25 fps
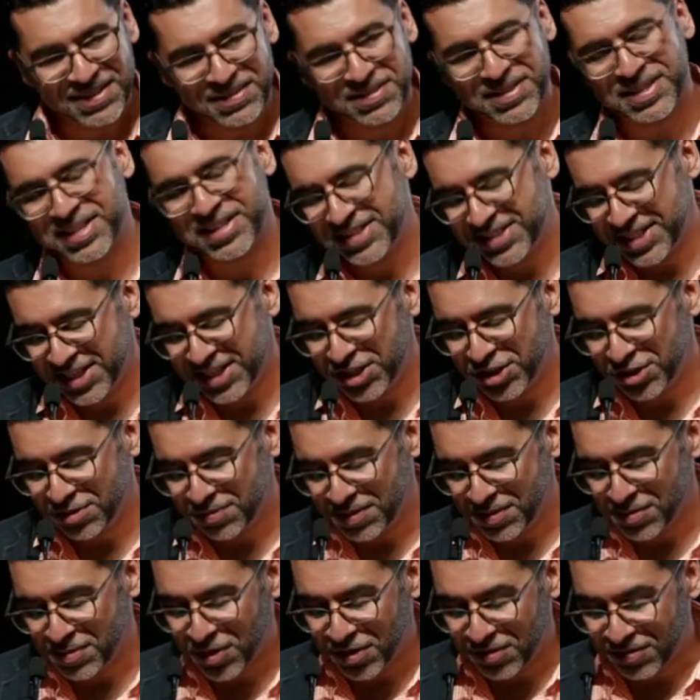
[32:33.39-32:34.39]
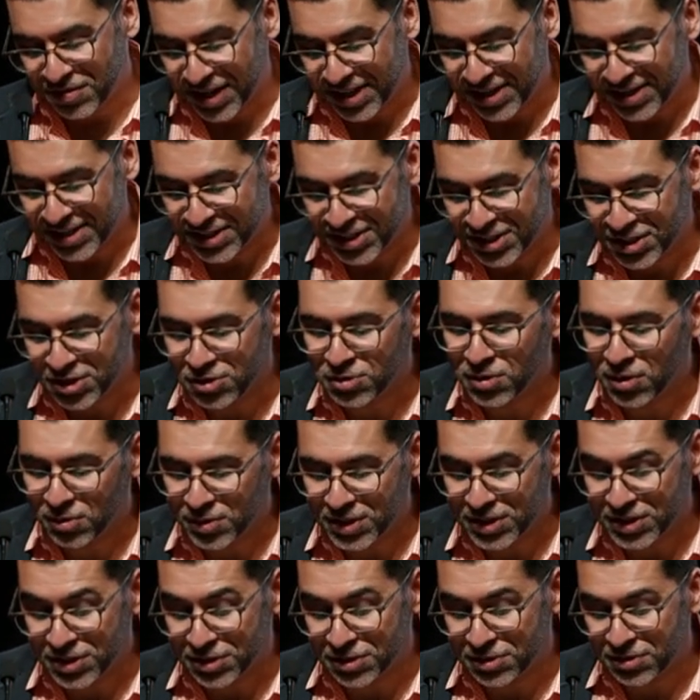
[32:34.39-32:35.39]
continue to be motivated to do what we
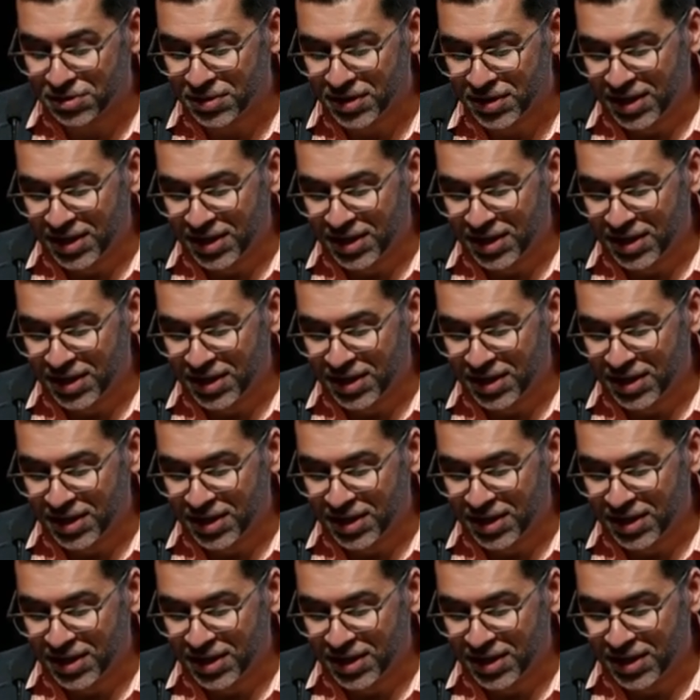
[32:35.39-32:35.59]
do